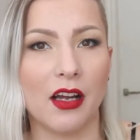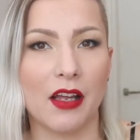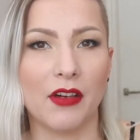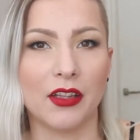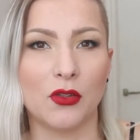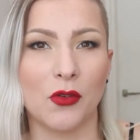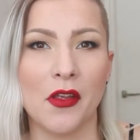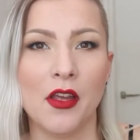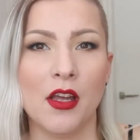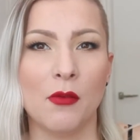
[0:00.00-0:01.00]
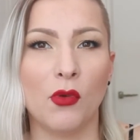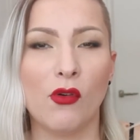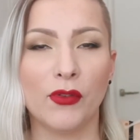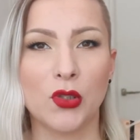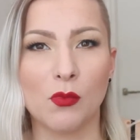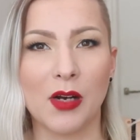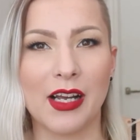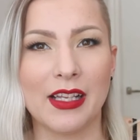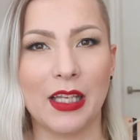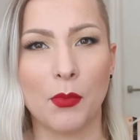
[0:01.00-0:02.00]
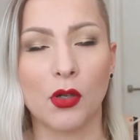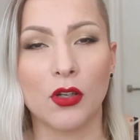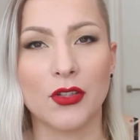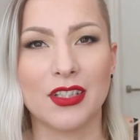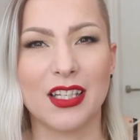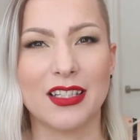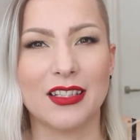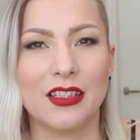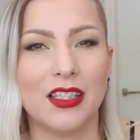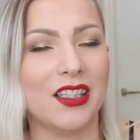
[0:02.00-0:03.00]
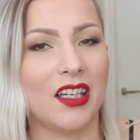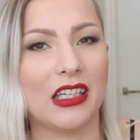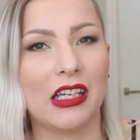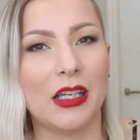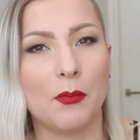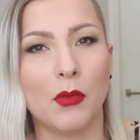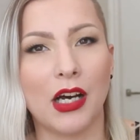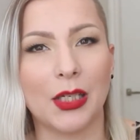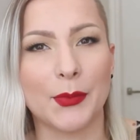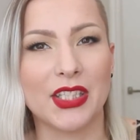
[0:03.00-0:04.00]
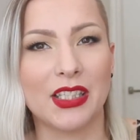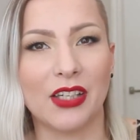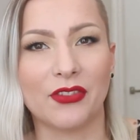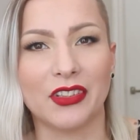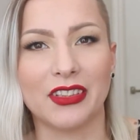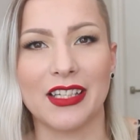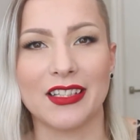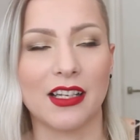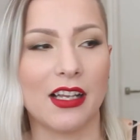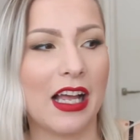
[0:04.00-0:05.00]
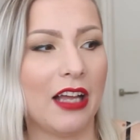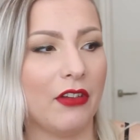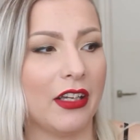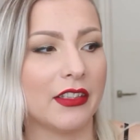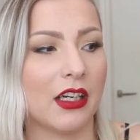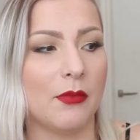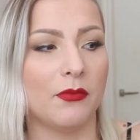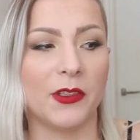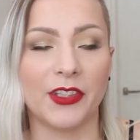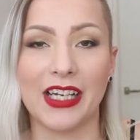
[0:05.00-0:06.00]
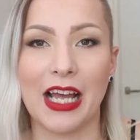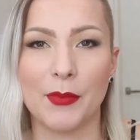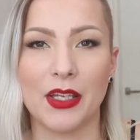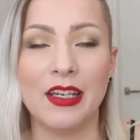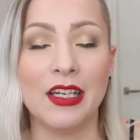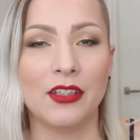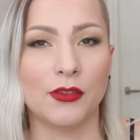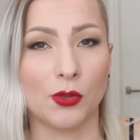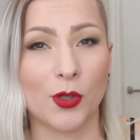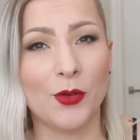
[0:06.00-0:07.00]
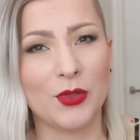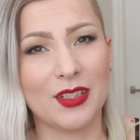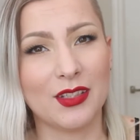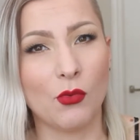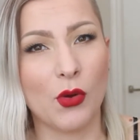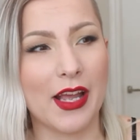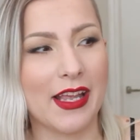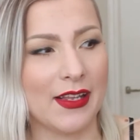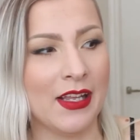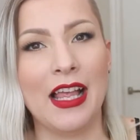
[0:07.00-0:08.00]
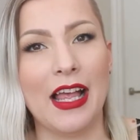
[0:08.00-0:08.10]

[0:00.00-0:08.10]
I want to move to my lip glosses, tinted lip balms, different things I have, and I'm very happy to throw this away.